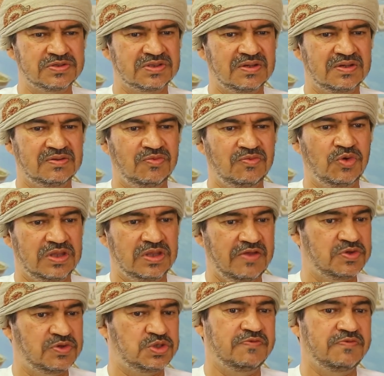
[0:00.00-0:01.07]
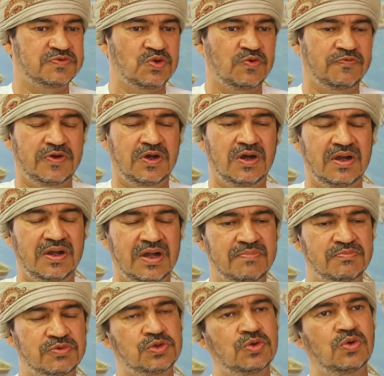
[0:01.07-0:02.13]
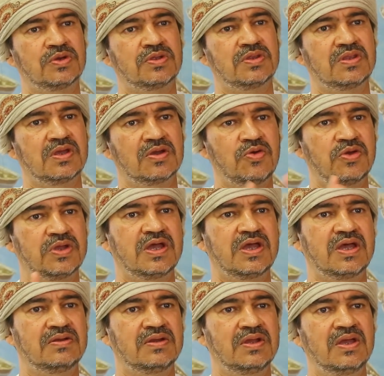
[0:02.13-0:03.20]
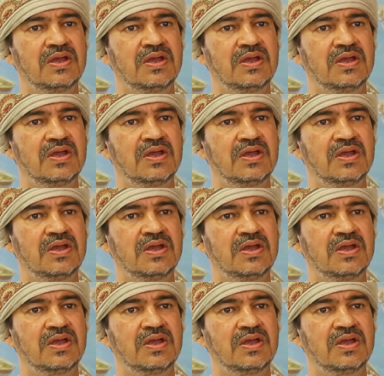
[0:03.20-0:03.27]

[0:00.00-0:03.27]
that what they've achieved so far, and I'm sure that they're going ahead.